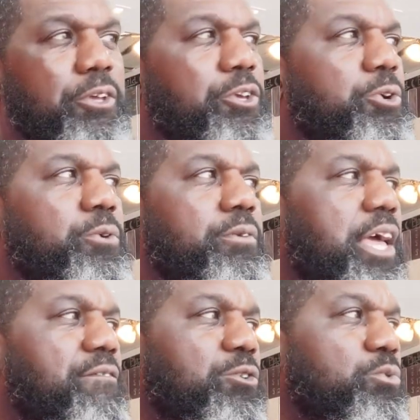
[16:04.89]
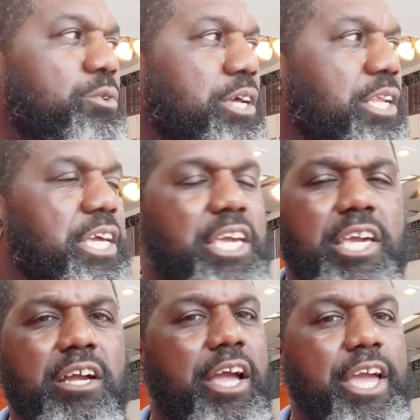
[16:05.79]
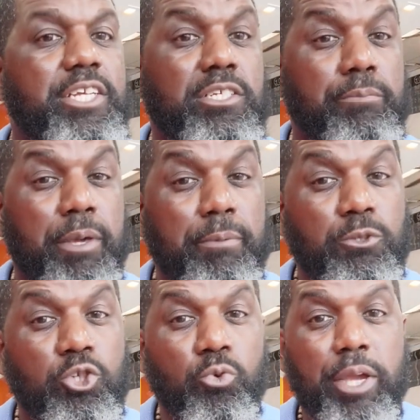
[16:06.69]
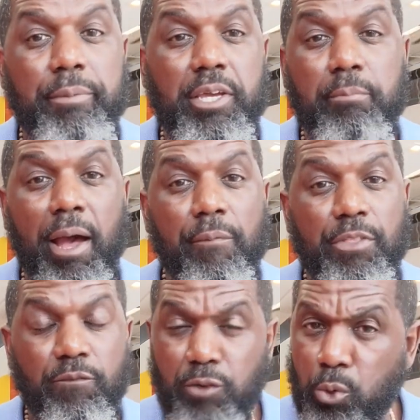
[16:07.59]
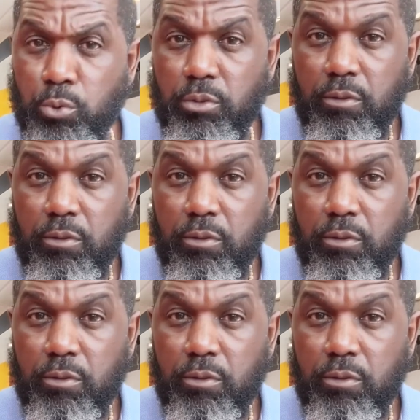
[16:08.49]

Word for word: You never really hear Asian people screaming about the vote.